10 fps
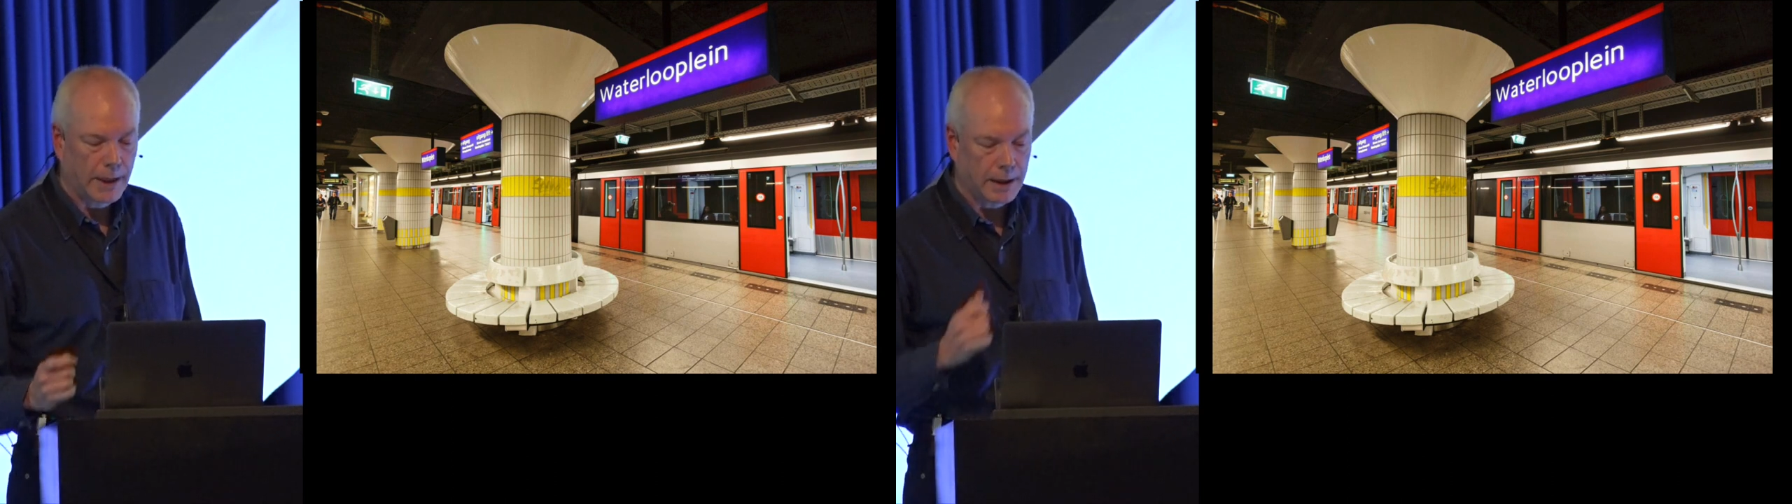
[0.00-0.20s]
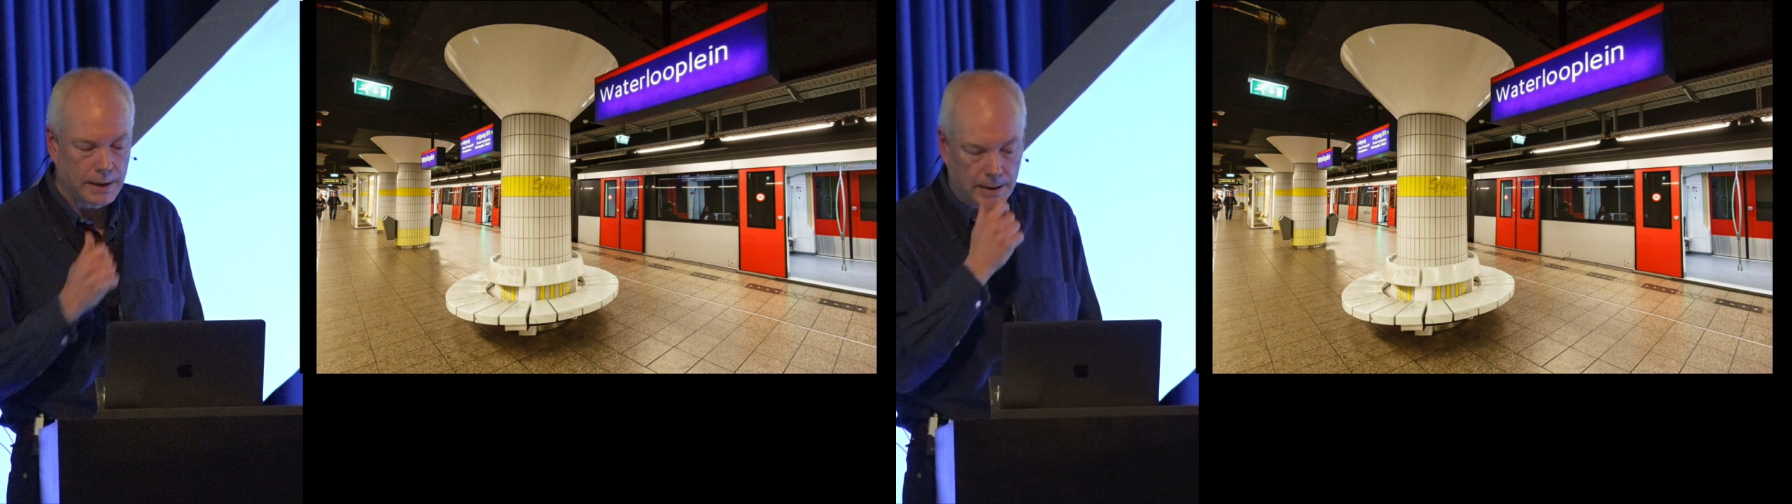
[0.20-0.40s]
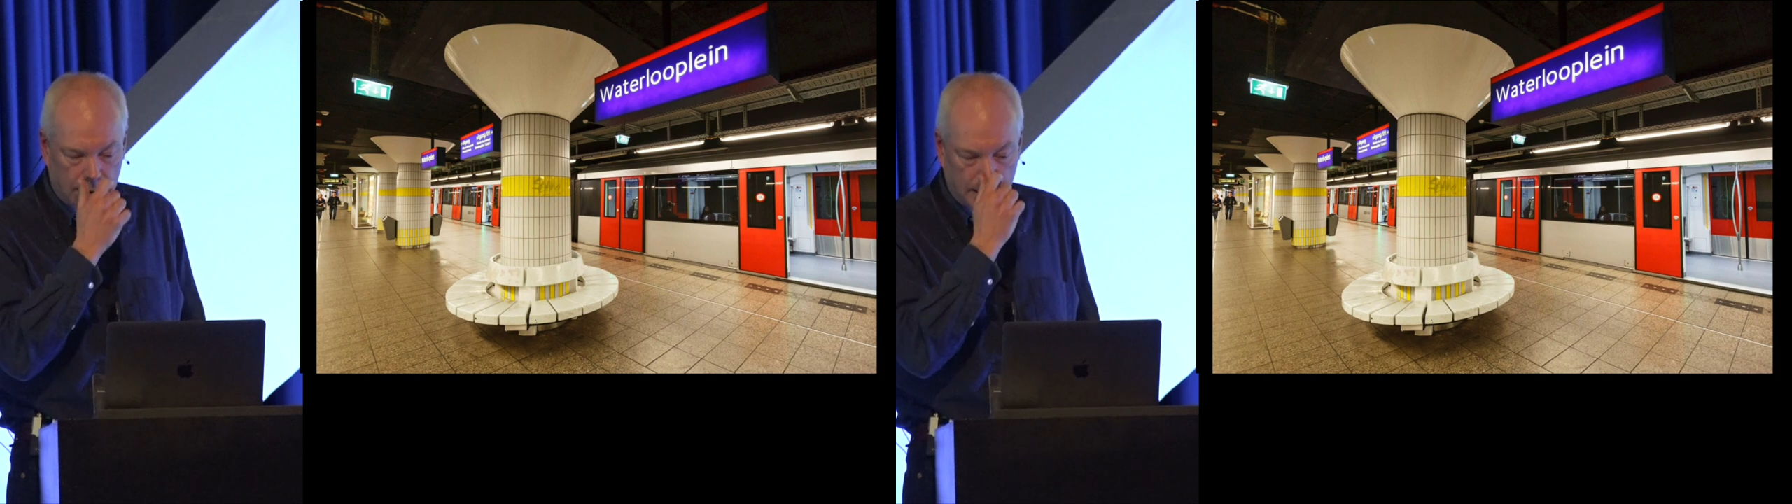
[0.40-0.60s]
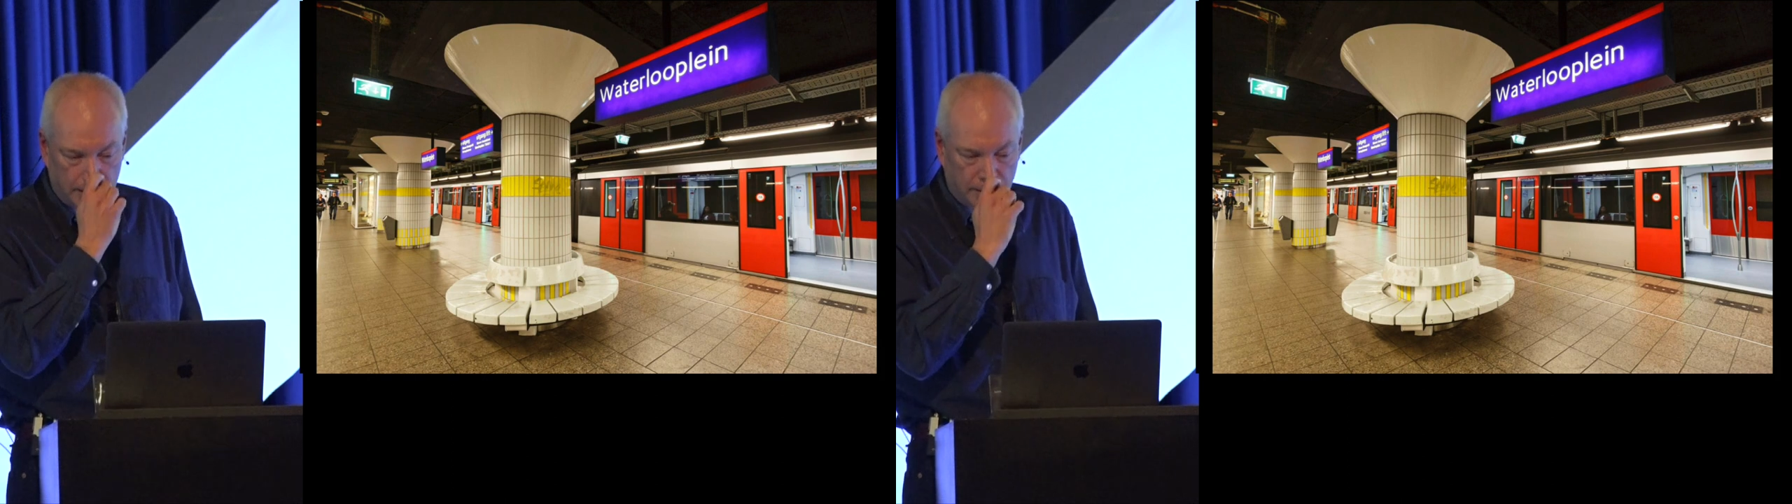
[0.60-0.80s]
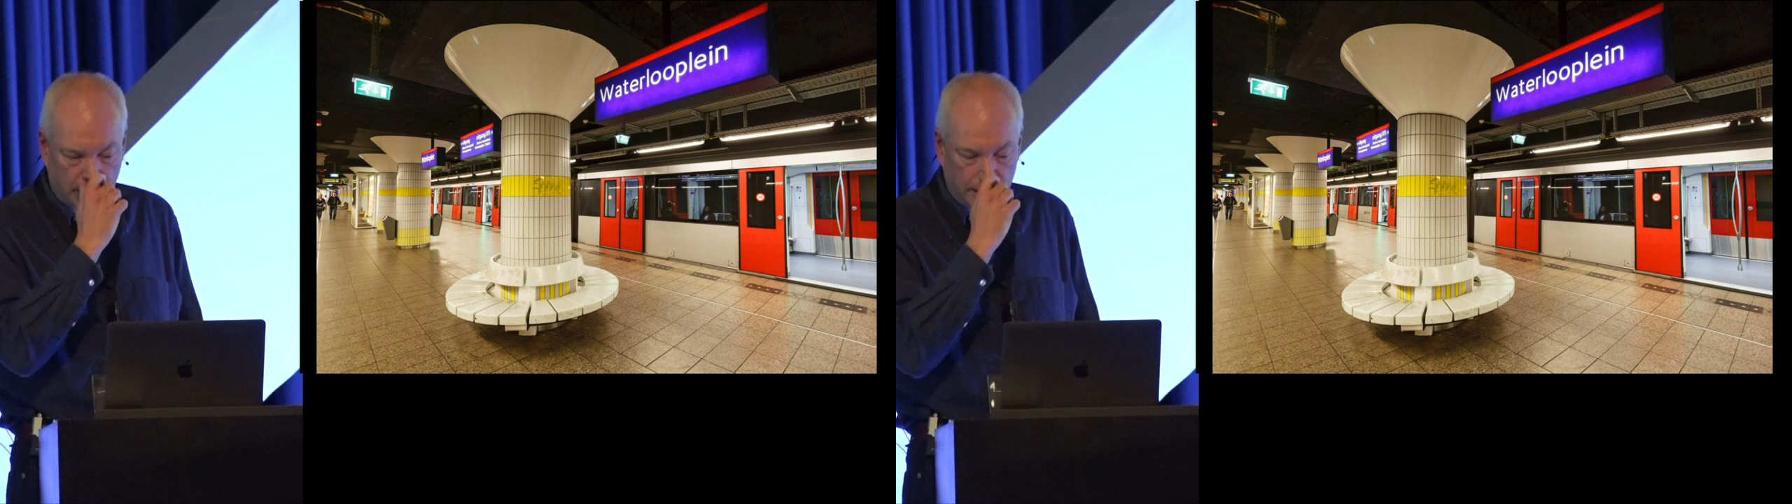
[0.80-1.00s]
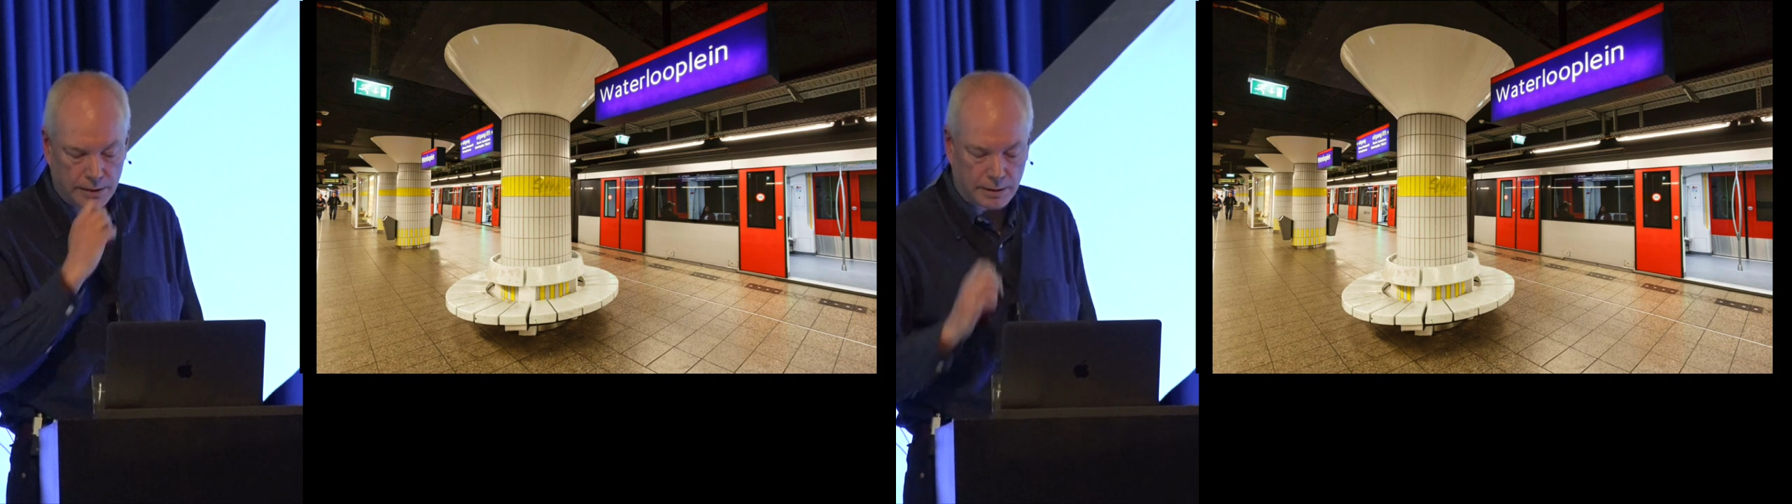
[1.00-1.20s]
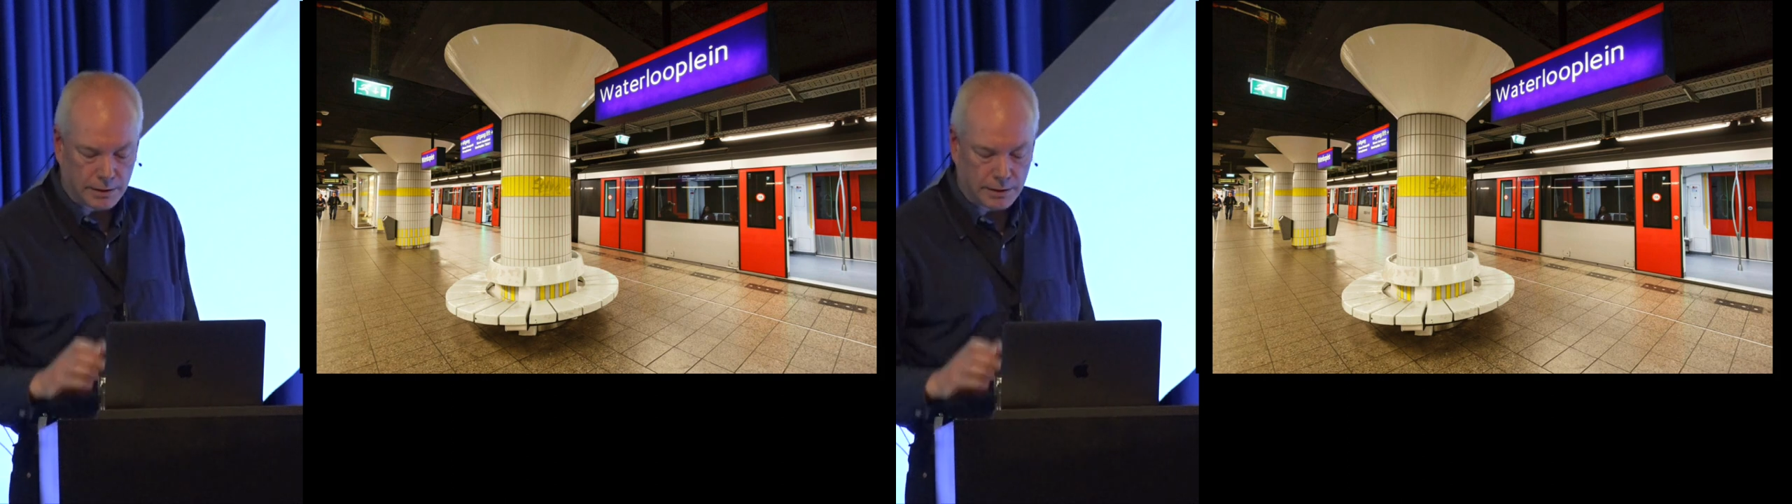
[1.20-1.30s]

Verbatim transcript: and these signs had